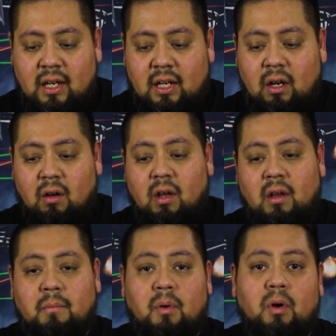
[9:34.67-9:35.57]
You know,
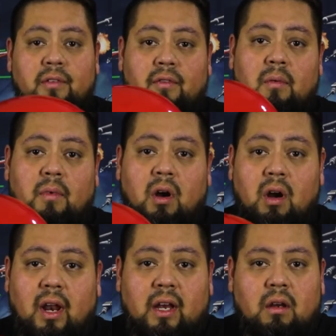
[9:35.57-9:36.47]
both of them
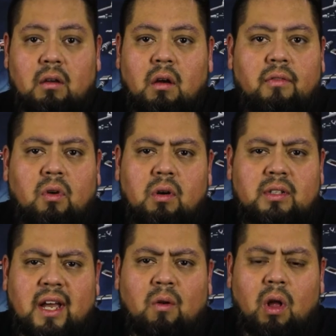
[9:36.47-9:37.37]
are like, of
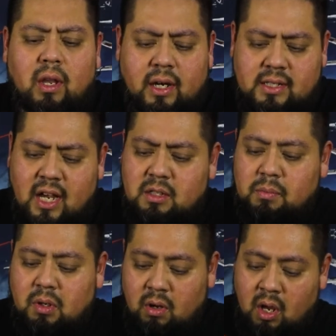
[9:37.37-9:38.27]
course, high quality. It's
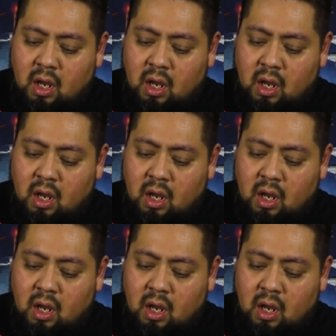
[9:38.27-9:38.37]
Hasbro.